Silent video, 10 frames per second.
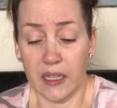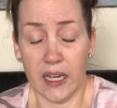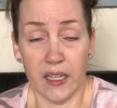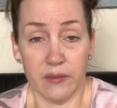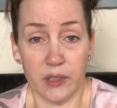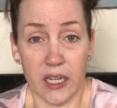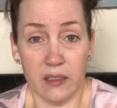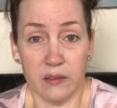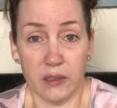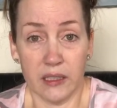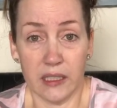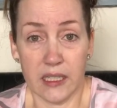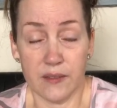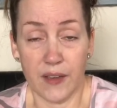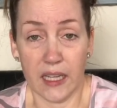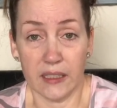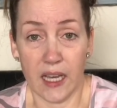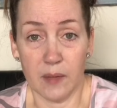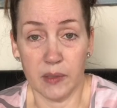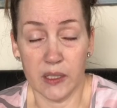eye of round with a nice fat
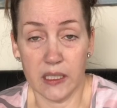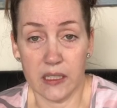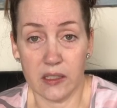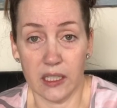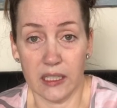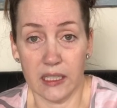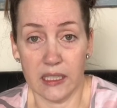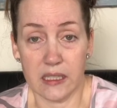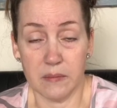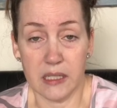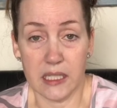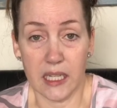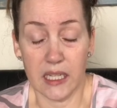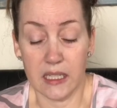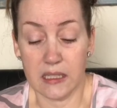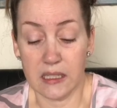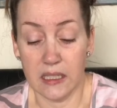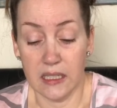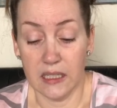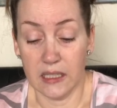cap on it so I can cut some steaks.
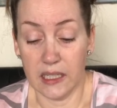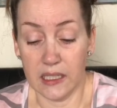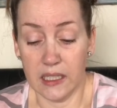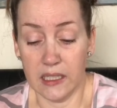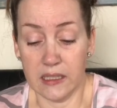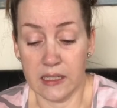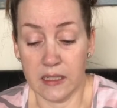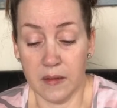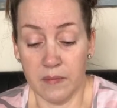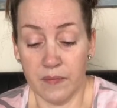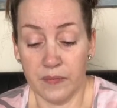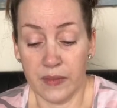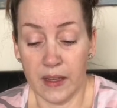I need some